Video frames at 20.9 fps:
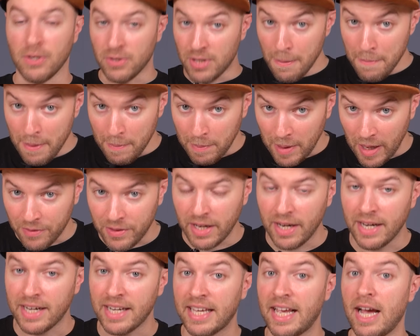some people out there
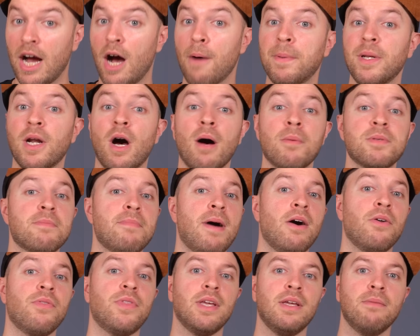are gonna get up in arms
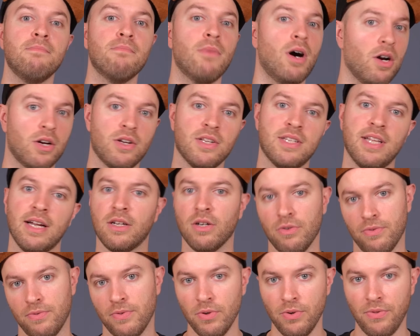about the markers that
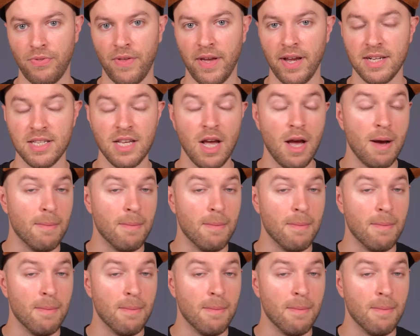go through things.